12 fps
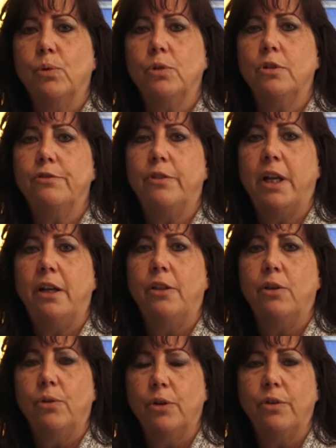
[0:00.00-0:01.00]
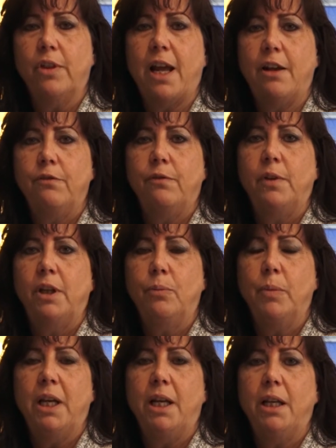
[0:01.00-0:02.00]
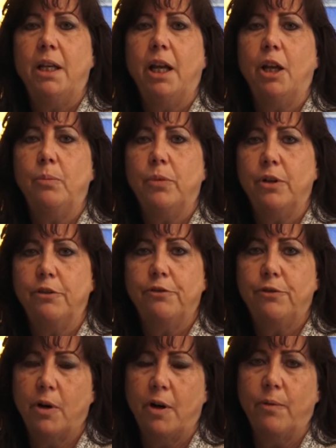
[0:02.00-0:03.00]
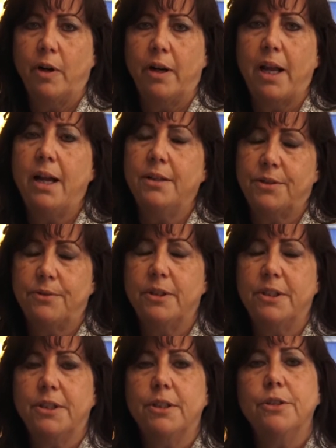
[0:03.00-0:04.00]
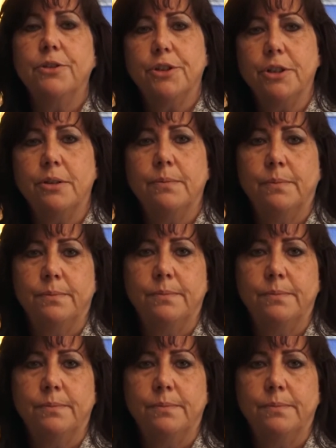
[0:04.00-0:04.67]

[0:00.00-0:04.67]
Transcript: rule vetted through that committee and put forward as a resolution.